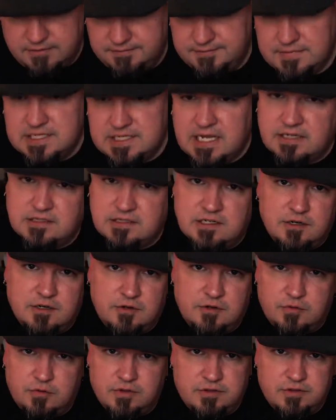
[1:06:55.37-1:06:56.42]
testing to
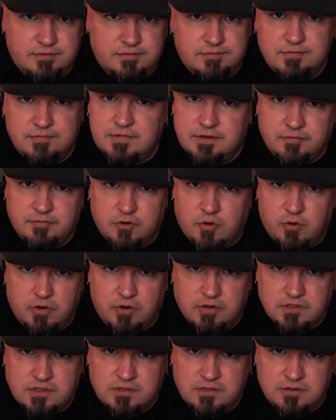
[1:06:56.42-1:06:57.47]
do with different
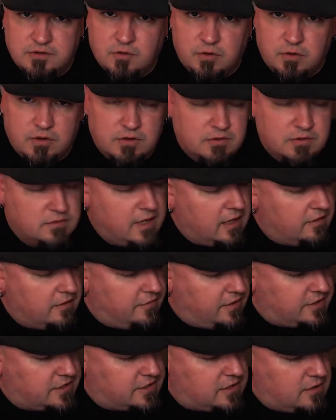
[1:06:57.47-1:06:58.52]
coils and coil
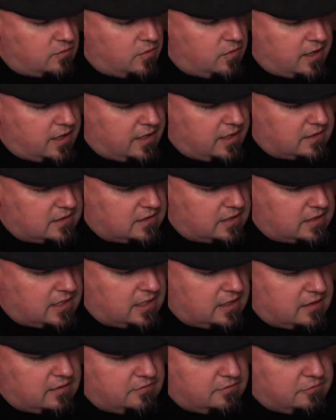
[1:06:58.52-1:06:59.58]
elevation and whatnot to get
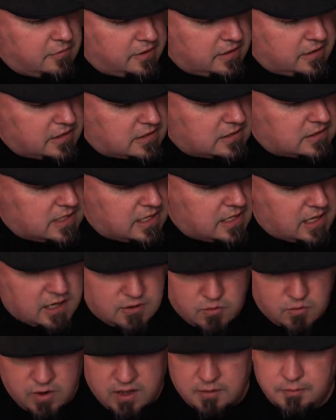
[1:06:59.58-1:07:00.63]
it really syncing
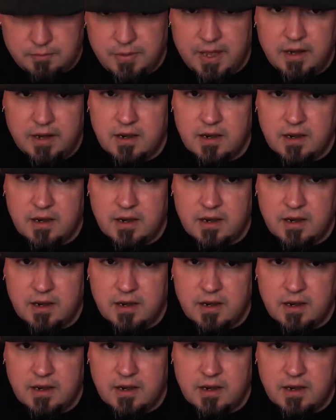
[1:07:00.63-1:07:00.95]
well. But